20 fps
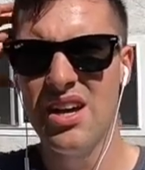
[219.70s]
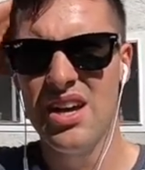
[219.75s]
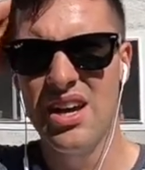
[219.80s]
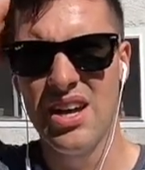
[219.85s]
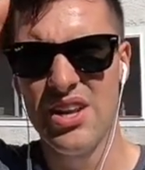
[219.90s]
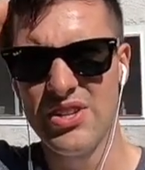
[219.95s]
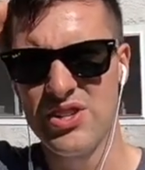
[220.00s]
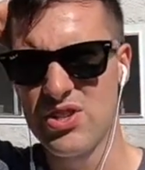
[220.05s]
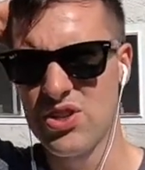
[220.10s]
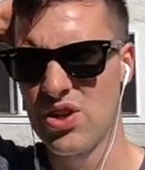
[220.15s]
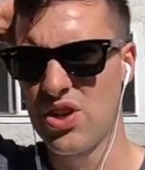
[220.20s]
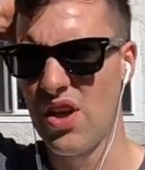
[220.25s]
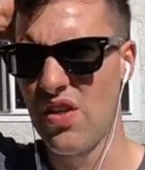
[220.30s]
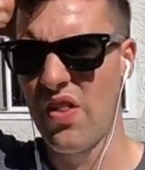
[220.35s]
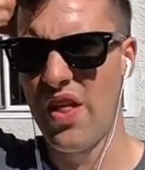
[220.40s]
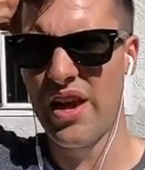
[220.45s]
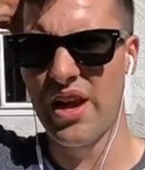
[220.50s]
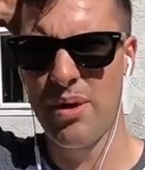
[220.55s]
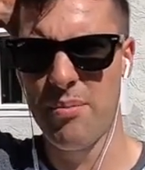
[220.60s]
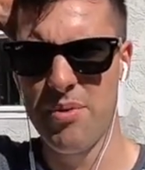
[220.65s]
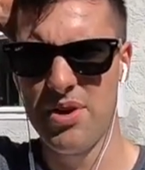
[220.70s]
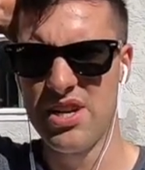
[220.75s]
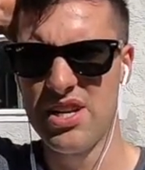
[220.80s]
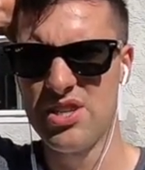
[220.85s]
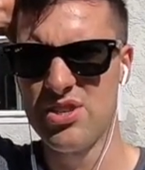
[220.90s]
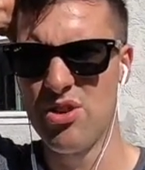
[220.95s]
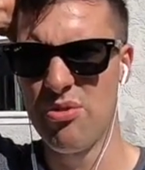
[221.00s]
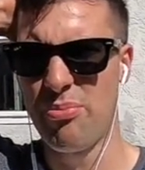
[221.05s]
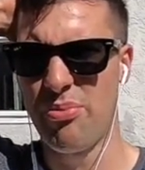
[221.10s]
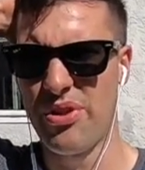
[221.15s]
it's looking like I'm gonna need
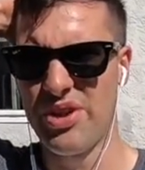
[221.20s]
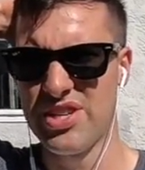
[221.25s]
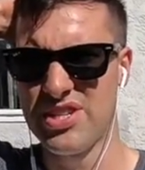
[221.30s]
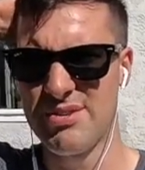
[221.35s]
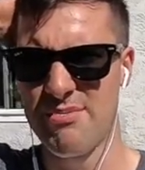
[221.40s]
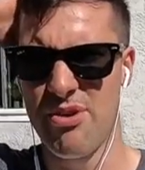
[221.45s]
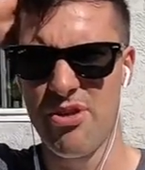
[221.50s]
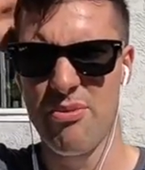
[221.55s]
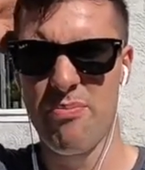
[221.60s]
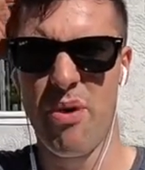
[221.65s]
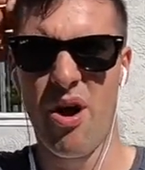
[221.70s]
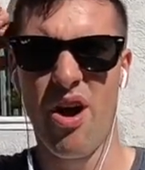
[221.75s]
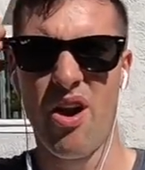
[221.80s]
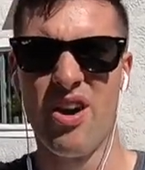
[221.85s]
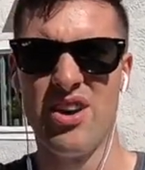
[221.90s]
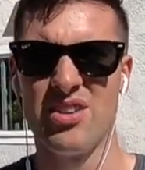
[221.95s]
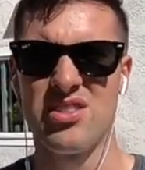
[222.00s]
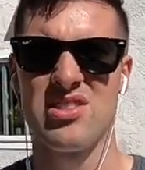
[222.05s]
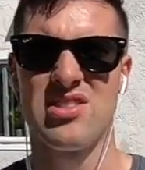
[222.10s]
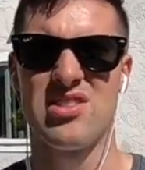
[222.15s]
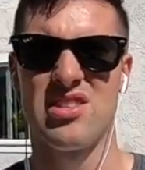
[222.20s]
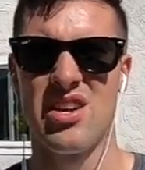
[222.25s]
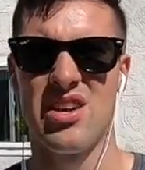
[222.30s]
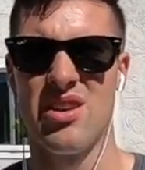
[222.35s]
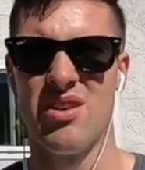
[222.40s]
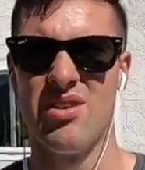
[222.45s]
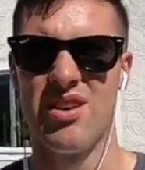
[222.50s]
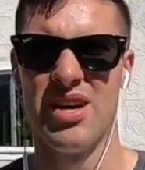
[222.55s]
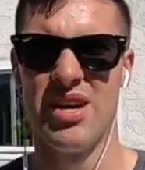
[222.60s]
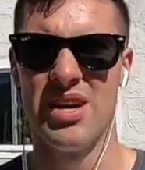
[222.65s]
to replace some other parts.
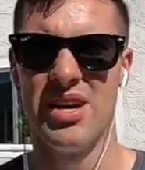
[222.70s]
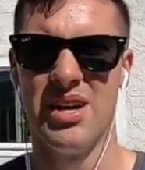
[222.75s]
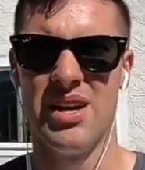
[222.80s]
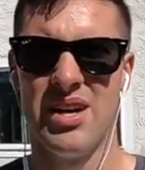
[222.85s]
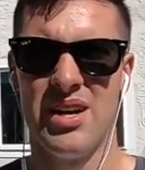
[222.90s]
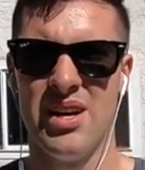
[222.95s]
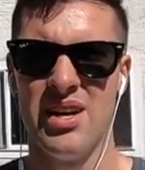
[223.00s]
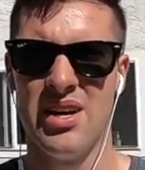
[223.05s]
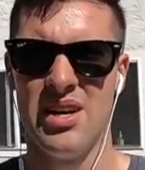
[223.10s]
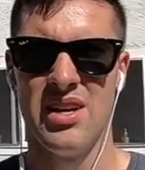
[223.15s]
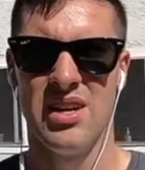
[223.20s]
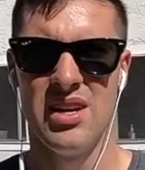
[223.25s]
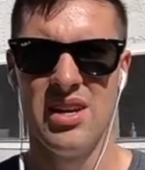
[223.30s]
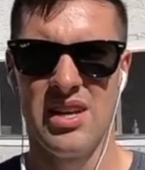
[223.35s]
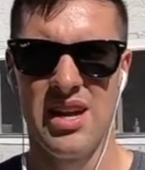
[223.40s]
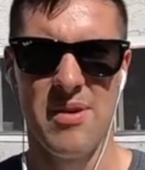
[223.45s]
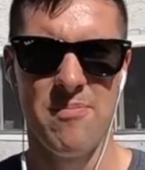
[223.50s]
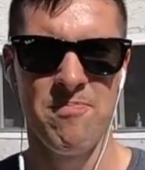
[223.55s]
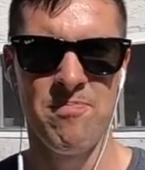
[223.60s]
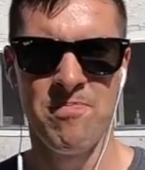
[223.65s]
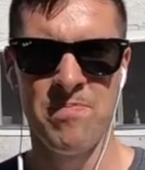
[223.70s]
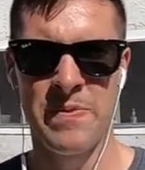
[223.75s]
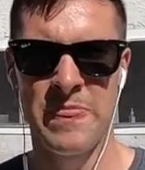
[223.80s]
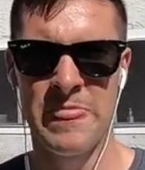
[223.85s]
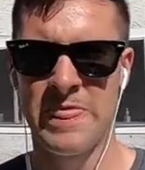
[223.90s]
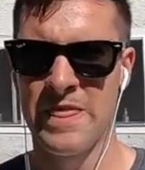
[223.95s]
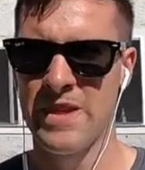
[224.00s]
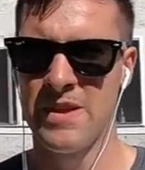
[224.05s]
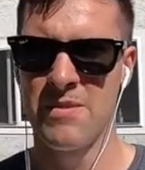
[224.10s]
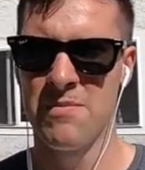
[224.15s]
So yep,
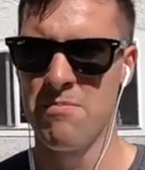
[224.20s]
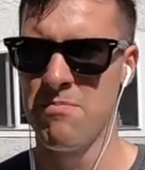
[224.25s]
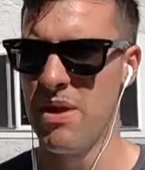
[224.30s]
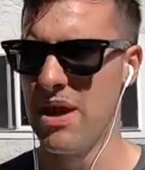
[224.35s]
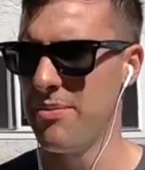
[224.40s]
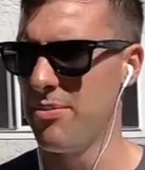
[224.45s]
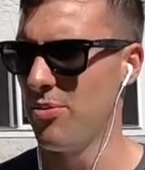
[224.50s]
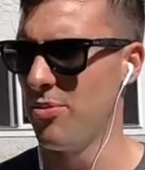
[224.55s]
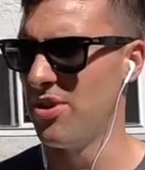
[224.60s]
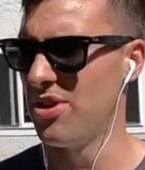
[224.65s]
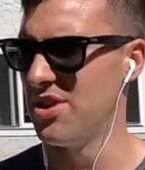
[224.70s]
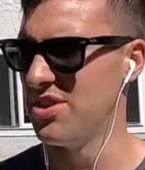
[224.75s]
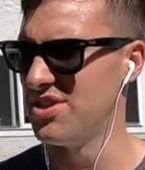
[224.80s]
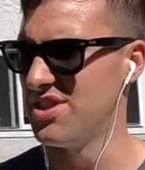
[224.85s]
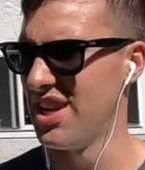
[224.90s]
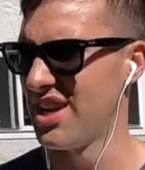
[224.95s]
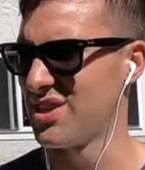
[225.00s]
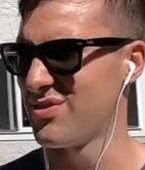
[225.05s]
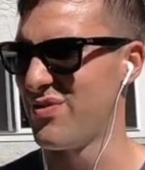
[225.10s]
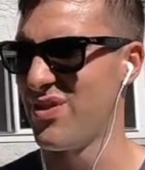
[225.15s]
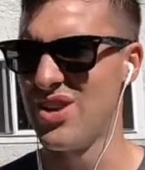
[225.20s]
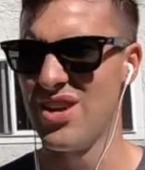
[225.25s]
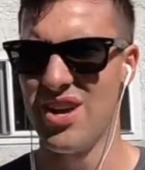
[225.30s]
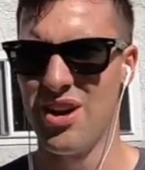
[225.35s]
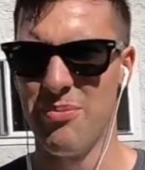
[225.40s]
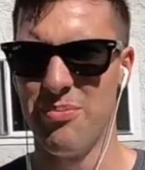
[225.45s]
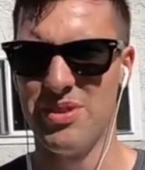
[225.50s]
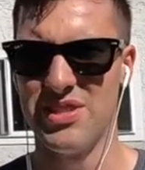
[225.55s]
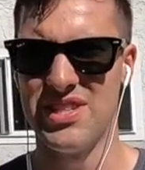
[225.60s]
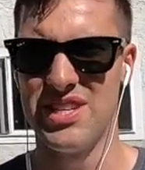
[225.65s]
maybe windows next video,
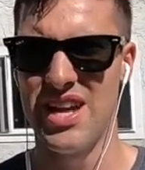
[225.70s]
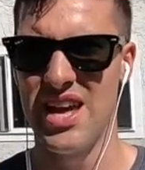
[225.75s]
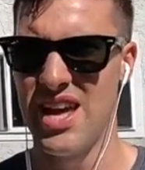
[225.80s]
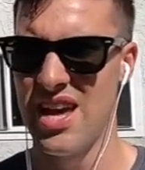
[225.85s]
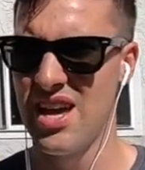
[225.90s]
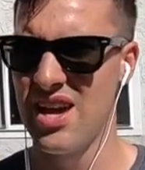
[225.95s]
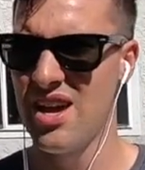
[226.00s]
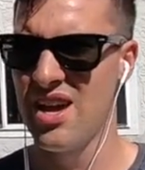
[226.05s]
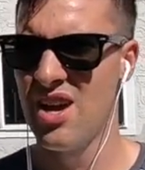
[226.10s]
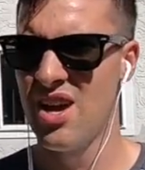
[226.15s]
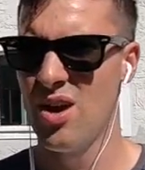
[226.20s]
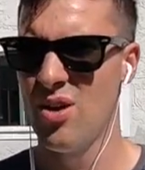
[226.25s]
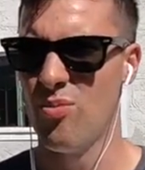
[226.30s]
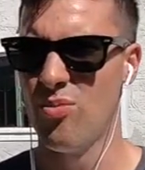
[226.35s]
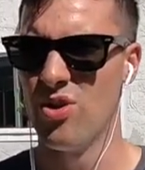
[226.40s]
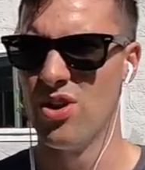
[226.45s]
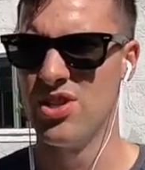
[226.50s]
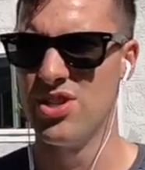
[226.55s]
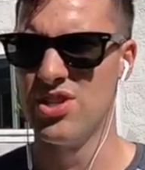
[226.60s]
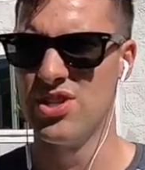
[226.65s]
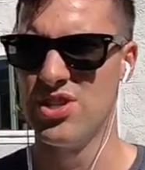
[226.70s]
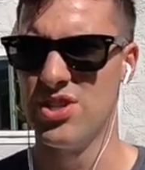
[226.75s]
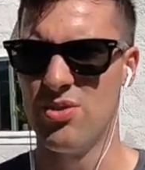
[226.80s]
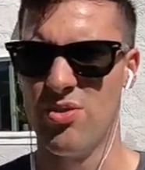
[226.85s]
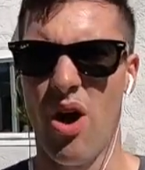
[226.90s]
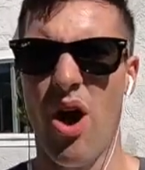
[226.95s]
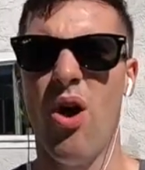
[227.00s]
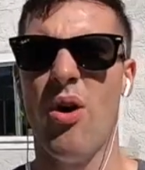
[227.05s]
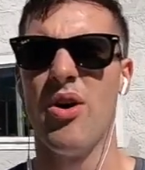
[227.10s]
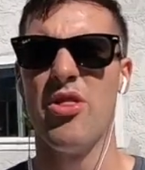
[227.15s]
but today we're just doing,
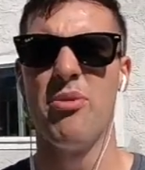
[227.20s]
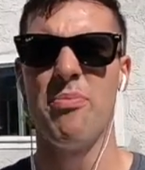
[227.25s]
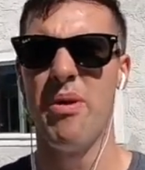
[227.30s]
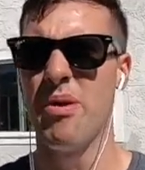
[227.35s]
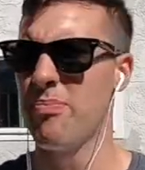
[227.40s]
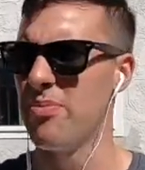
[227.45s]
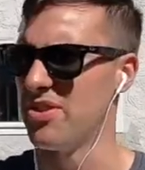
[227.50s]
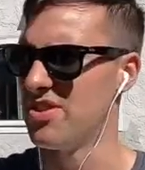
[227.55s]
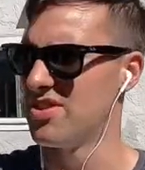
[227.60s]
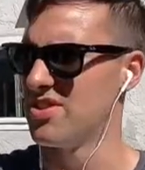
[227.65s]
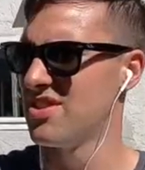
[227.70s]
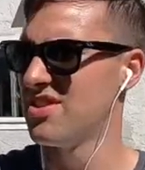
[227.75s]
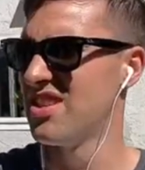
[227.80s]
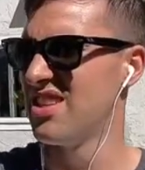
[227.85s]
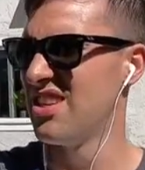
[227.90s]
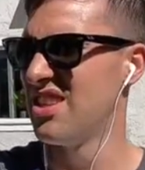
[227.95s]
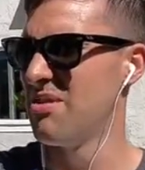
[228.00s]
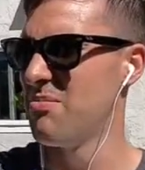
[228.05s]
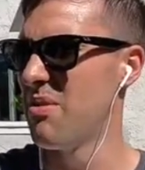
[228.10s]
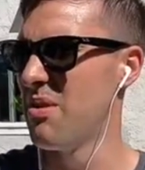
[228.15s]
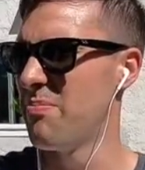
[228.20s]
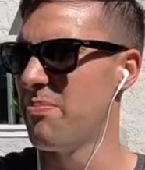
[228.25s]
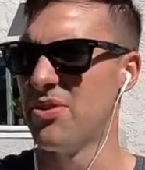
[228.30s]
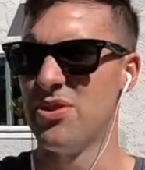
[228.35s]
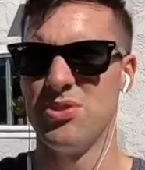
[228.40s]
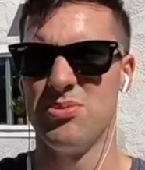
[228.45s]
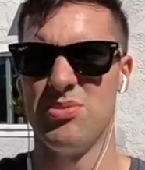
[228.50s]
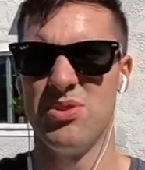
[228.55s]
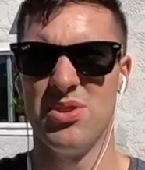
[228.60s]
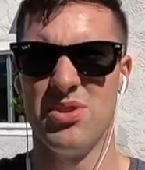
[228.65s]
oh, and the bumpers.
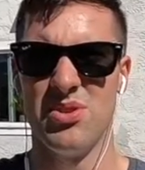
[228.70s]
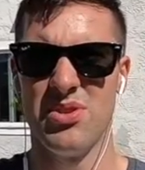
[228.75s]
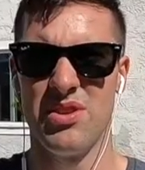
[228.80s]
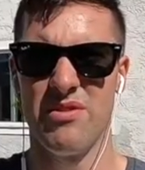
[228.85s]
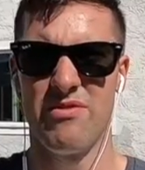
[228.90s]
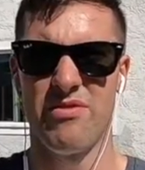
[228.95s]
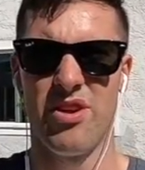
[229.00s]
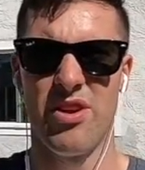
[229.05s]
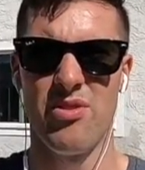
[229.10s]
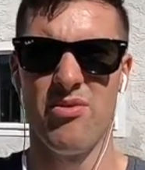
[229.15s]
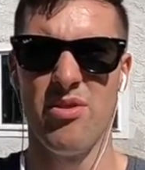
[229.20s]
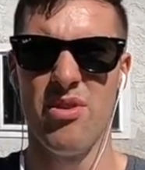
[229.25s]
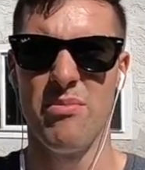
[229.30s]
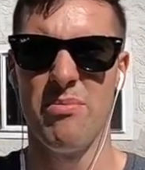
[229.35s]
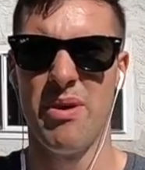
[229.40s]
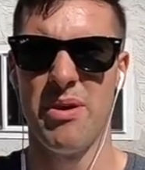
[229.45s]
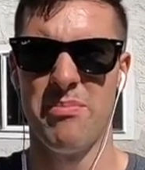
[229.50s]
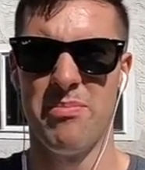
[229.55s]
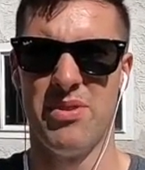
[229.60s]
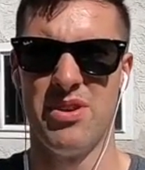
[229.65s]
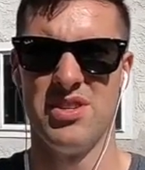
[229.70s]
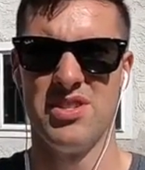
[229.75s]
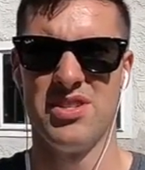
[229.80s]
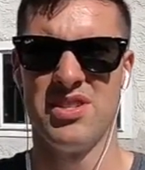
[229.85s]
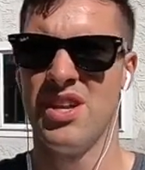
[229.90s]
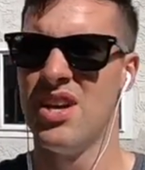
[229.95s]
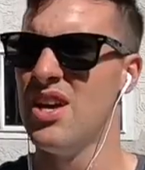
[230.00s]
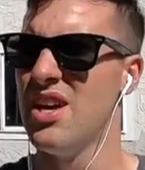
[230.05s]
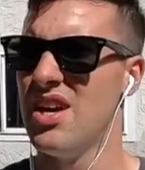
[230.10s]
We're doing the front and rear bumpers.